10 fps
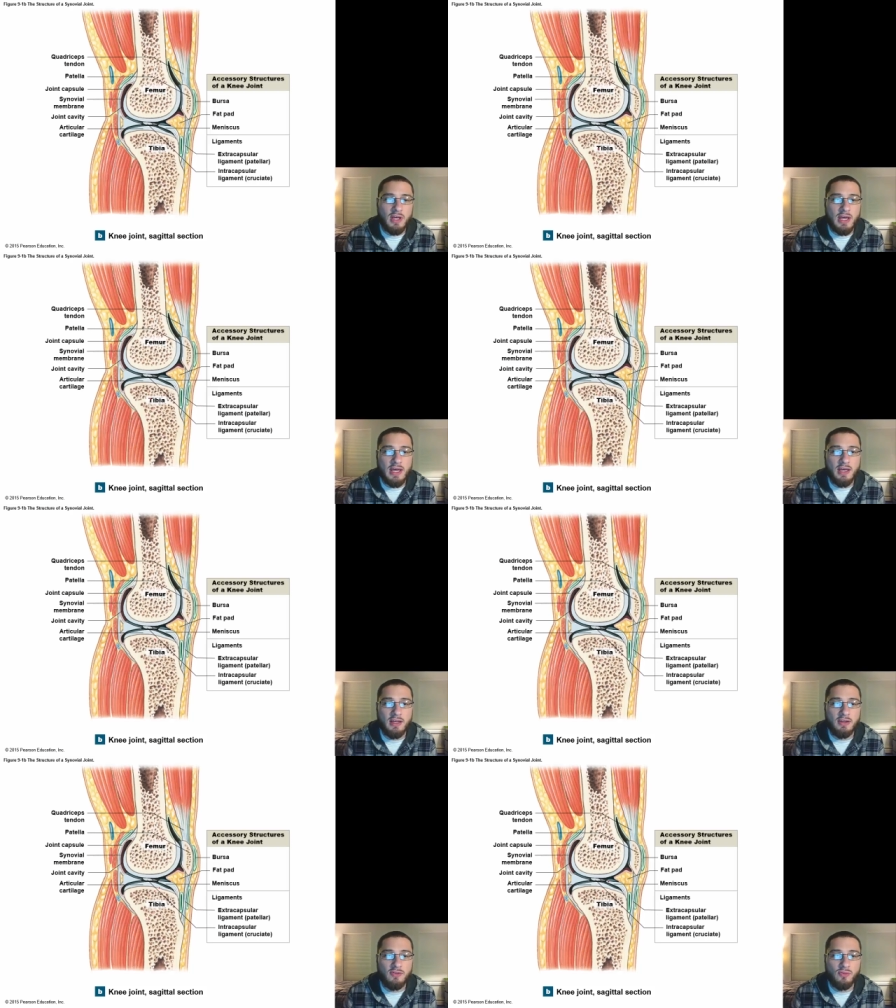
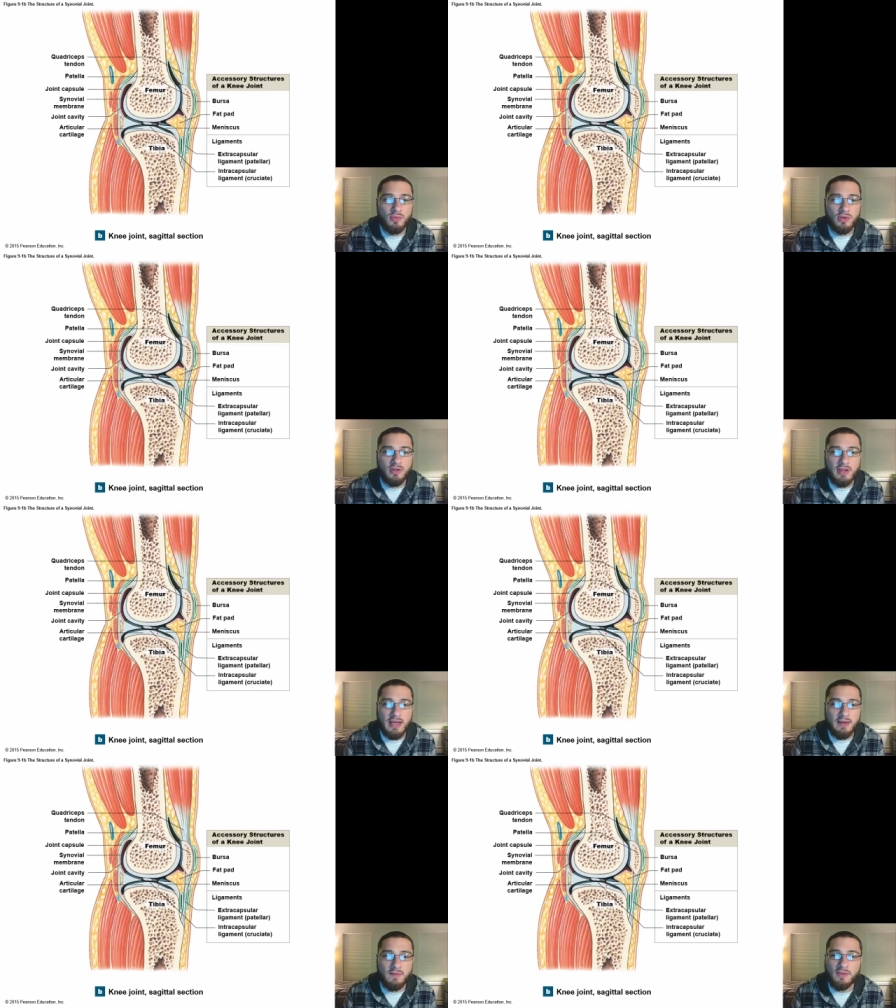and we're going to
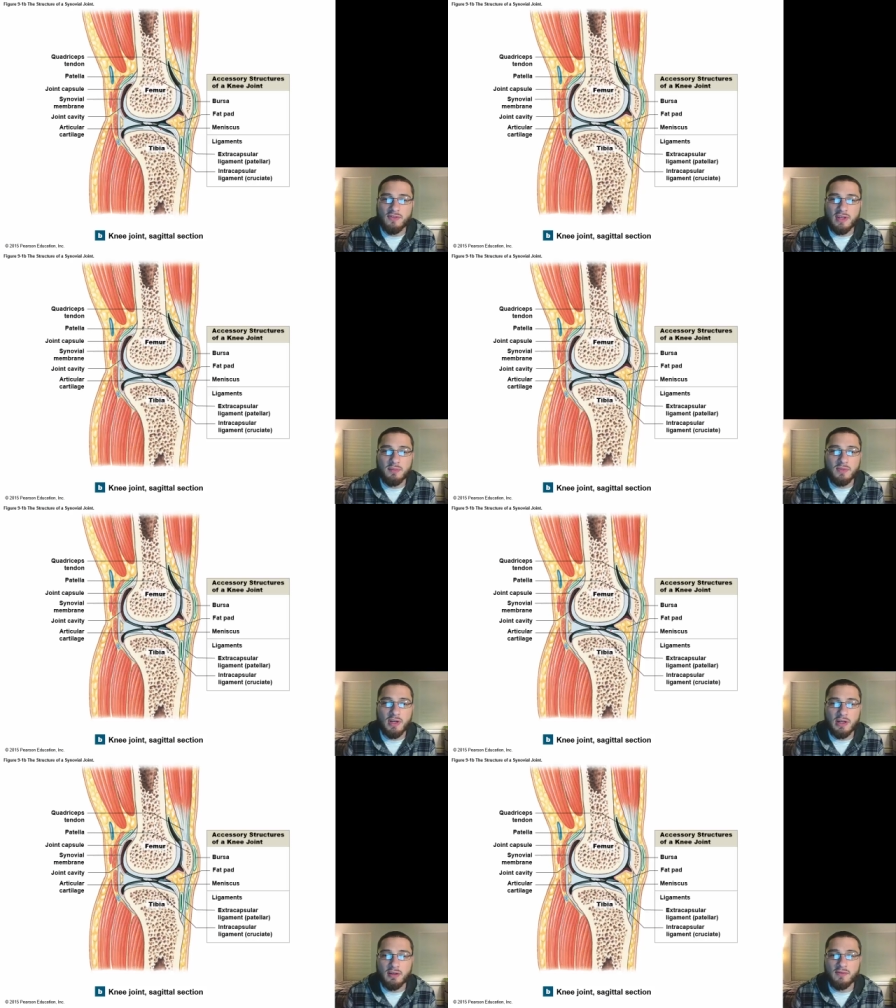have the same
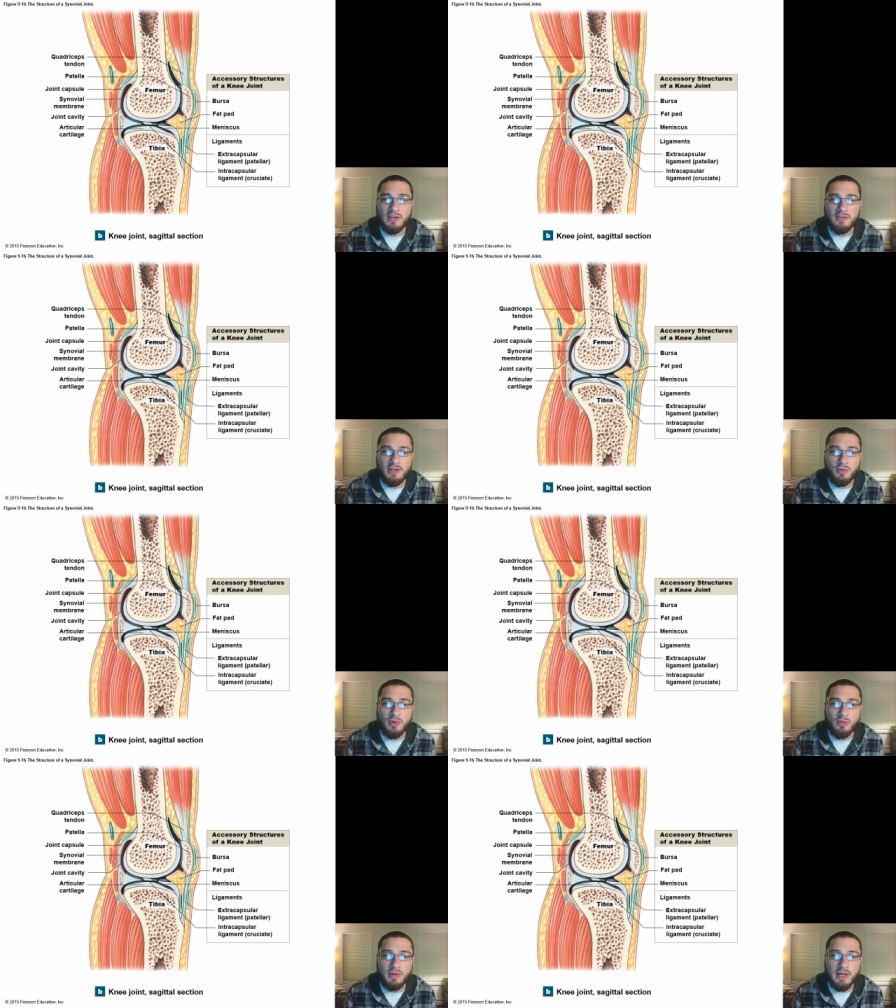kind of idea
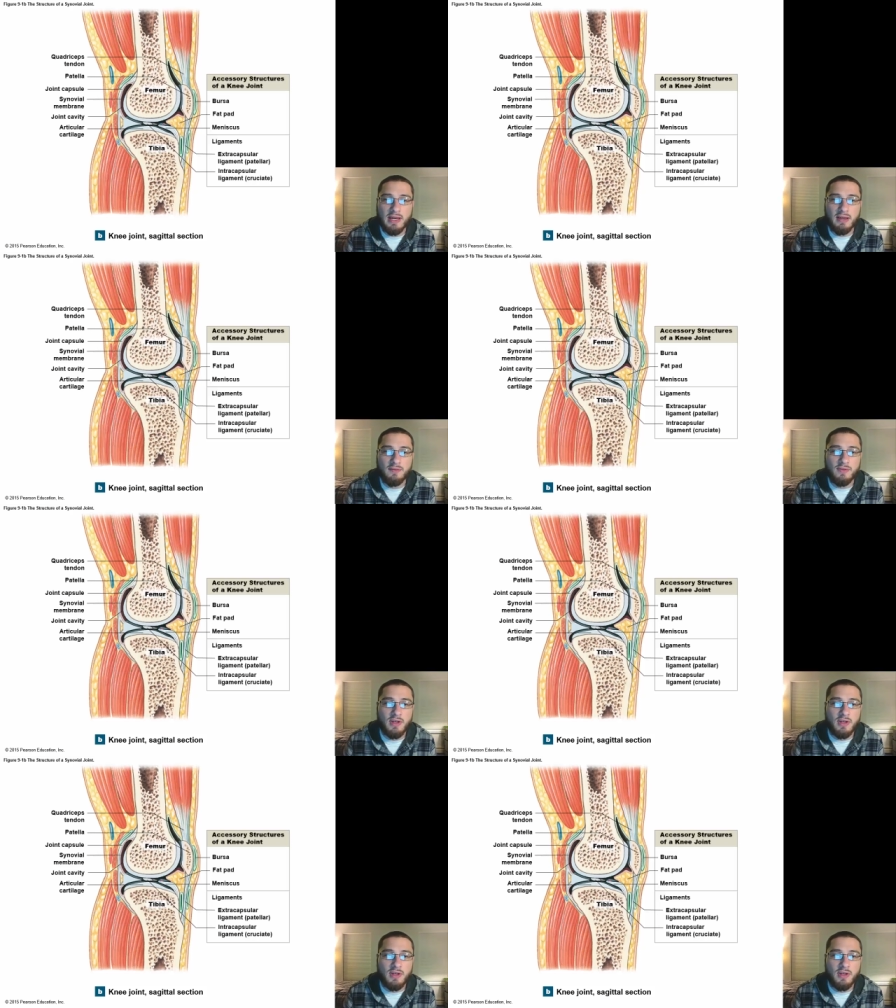where we have